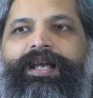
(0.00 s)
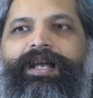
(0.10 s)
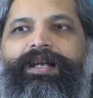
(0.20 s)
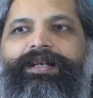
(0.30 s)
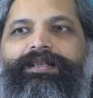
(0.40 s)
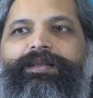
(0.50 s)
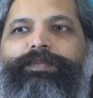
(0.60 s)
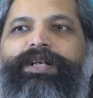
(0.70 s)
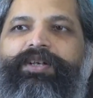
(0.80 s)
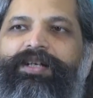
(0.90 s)
And the
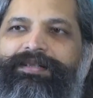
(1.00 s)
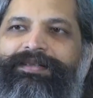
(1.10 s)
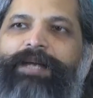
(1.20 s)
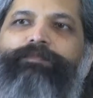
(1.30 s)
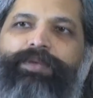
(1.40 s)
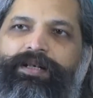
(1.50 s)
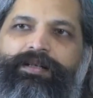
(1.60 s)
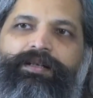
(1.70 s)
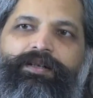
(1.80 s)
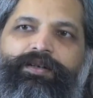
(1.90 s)
particular
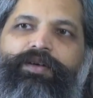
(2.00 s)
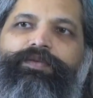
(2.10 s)
sample of